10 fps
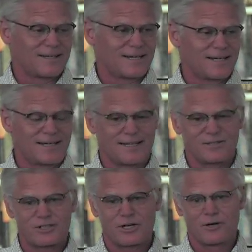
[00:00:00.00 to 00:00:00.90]
Uh,
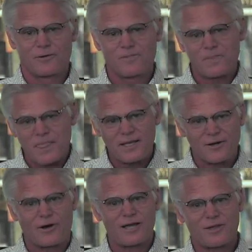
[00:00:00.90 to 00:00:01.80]
so,
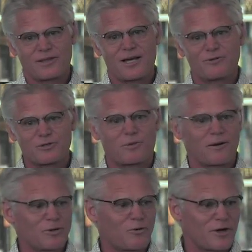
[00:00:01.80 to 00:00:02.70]
you know, I think that was
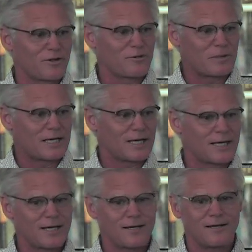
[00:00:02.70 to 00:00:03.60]
probably one of the
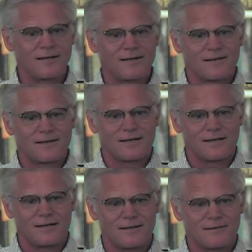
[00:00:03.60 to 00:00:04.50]
beginning
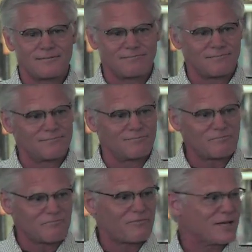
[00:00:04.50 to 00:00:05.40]
uh,
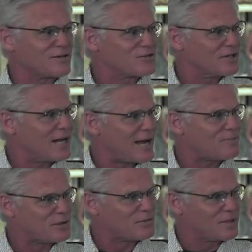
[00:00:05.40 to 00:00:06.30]
things that
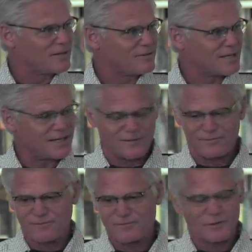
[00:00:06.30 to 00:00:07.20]
happened to me when I
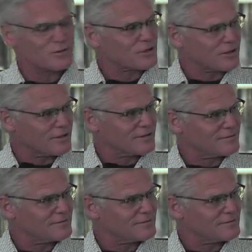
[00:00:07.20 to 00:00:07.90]
first started.